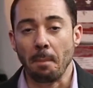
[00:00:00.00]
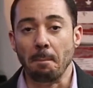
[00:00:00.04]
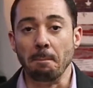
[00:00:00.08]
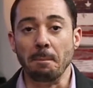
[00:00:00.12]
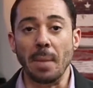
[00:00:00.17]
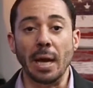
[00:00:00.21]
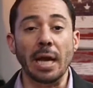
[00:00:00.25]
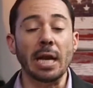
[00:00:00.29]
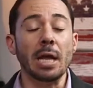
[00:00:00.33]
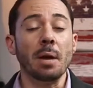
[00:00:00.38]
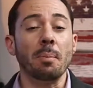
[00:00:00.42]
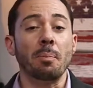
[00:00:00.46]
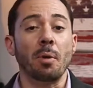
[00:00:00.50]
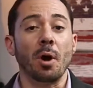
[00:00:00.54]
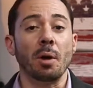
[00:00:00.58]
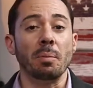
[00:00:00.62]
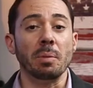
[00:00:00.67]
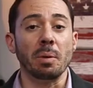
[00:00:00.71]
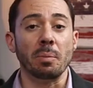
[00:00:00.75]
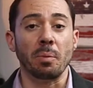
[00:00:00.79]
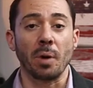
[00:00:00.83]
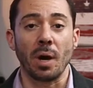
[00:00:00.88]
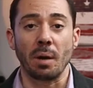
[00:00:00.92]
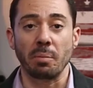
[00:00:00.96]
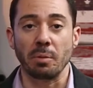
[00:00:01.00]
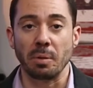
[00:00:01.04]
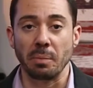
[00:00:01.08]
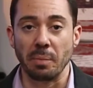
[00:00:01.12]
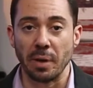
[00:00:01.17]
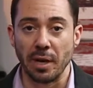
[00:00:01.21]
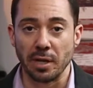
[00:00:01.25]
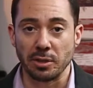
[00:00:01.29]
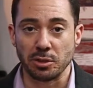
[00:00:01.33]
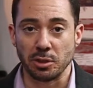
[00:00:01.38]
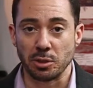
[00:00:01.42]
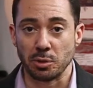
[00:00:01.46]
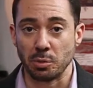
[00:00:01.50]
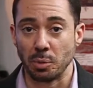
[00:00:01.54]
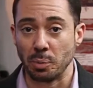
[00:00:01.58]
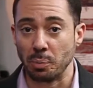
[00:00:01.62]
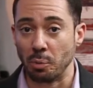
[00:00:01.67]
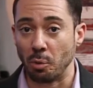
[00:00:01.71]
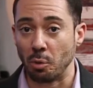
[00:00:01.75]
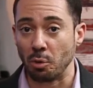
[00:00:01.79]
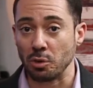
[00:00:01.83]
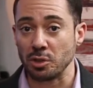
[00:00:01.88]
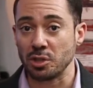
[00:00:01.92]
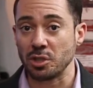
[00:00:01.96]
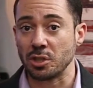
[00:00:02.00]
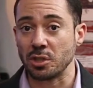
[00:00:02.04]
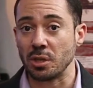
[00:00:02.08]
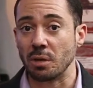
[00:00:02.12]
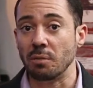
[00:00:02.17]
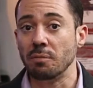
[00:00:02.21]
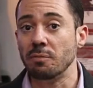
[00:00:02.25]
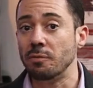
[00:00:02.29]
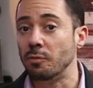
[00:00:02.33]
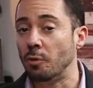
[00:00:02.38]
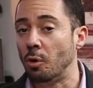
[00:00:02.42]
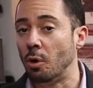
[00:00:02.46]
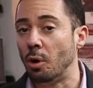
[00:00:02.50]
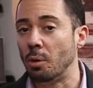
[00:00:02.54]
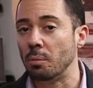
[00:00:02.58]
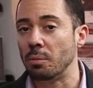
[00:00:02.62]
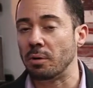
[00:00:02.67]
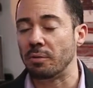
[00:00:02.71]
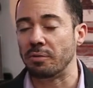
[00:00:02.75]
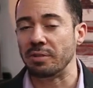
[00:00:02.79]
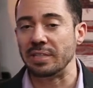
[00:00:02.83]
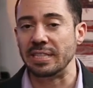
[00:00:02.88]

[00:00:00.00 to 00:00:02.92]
Many apartment property managers report some form of